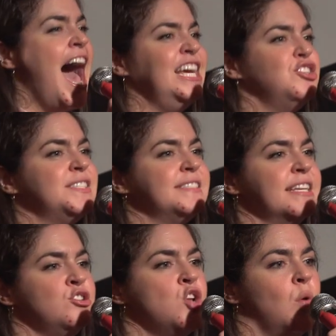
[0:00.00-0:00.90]
I just
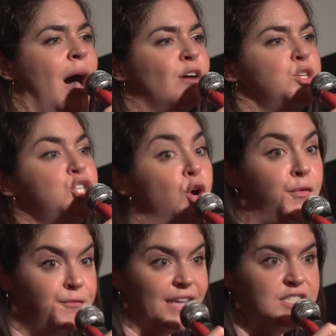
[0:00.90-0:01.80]
didn't know how
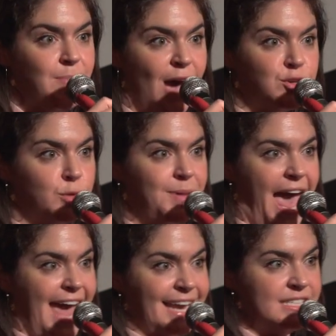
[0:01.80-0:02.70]
you felt about your
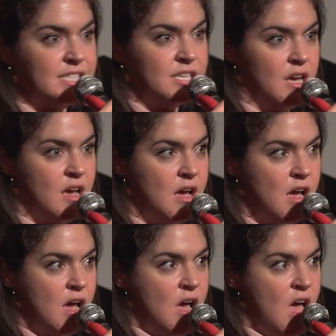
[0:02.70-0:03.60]
bangs.
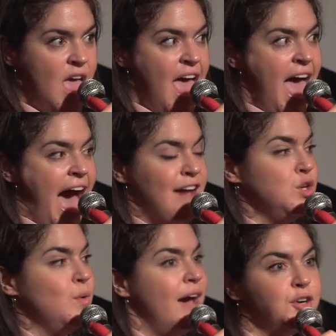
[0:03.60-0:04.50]

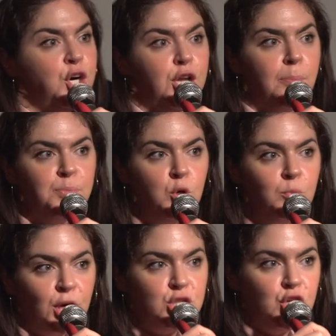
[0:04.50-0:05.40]
Have you ever heard a
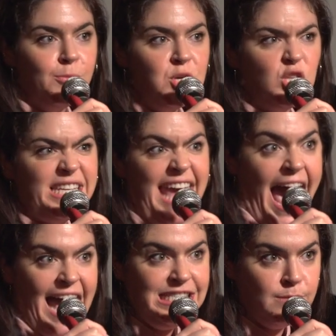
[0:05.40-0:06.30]
Bloomberg terminal
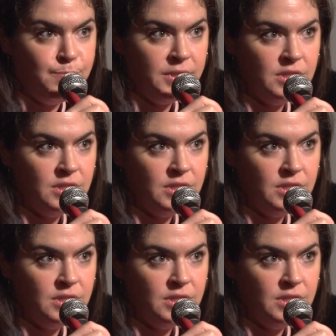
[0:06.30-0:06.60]
gasp?